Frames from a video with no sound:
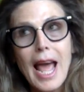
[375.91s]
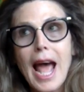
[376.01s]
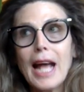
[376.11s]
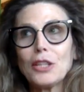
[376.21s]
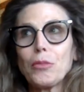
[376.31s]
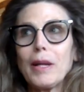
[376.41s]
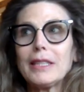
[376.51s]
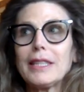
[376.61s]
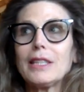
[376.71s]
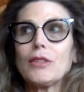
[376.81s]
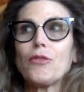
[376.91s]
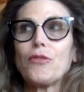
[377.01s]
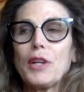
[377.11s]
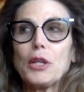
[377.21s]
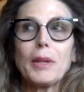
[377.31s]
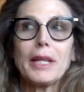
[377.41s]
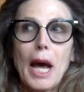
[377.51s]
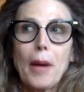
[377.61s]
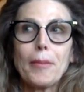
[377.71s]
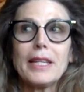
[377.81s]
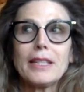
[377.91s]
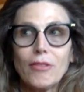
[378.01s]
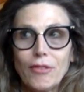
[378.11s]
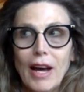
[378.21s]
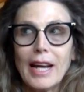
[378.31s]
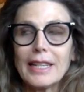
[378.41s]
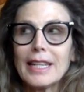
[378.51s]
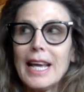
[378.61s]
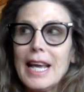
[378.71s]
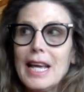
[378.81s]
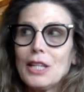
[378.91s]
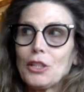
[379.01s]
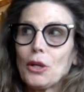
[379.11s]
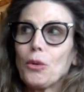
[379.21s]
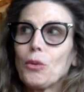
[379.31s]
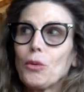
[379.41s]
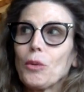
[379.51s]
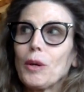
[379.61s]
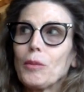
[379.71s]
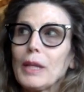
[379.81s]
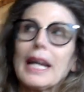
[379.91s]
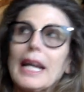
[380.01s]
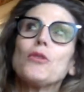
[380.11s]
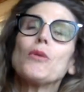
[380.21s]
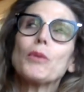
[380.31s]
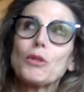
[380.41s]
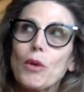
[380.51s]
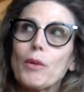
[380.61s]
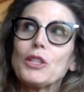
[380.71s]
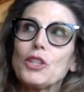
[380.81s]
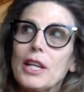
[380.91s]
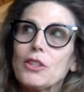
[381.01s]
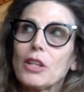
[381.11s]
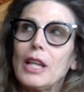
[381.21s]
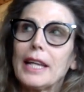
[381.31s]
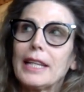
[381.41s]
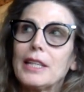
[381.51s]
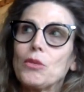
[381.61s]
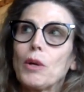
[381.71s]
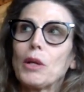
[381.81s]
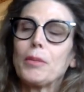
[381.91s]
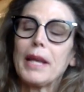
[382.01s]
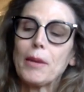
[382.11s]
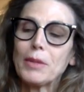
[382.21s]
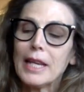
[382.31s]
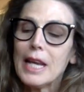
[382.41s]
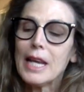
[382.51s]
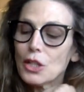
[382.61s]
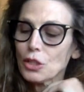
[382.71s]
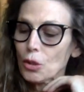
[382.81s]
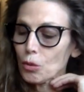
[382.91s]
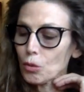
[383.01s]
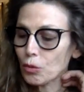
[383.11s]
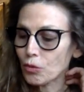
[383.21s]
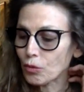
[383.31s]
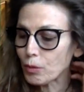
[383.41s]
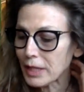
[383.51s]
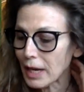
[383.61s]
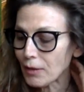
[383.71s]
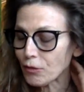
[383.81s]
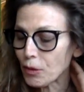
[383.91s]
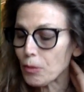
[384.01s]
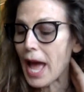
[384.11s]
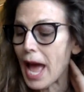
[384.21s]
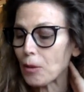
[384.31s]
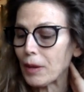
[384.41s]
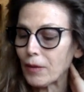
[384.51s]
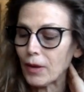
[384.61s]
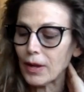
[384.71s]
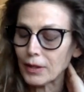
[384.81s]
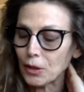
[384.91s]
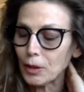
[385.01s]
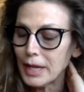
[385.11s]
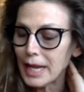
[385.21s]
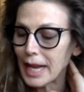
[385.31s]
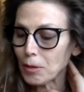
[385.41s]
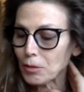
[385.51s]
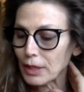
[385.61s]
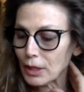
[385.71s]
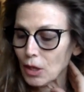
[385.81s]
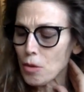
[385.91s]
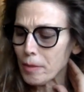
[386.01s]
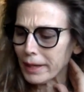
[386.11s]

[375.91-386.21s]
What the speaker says: as my sense of freedom and not being defined. So like I knew it would grow and change a lot and I didn't want to be hemmed in. So we cut from that when and I was like, oh my